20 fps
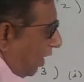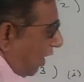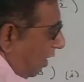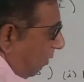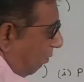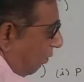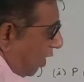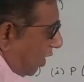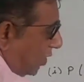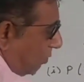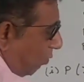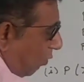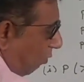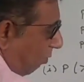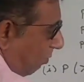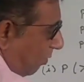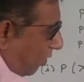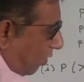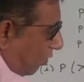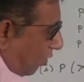E plus
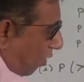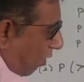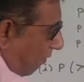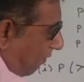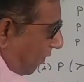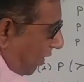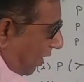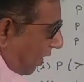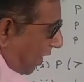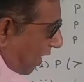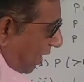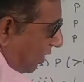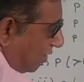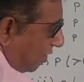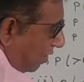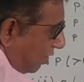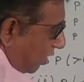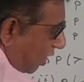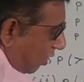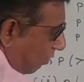probability of E
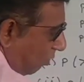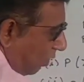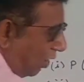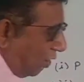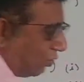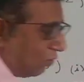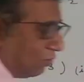dash is equal